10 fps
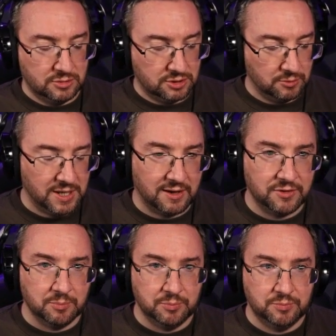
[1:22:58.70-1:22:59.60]
do we have
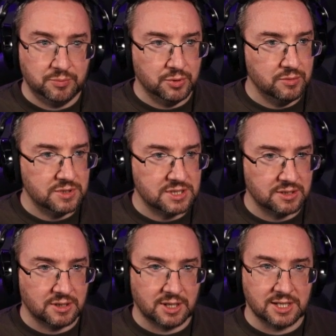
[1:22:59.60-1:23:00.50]
the boots on?
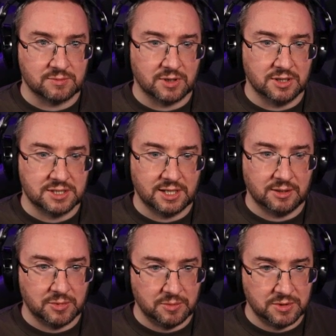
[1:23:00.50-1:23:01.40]
I guess we can't tell at
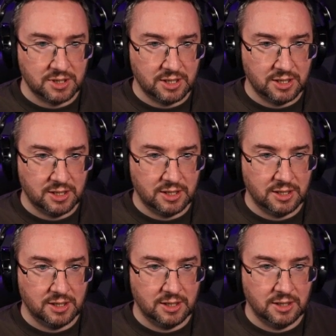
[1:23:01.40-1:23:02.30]
the
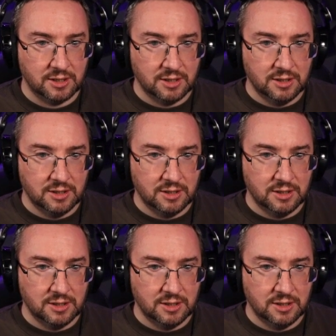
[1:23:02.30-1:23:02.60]
moment.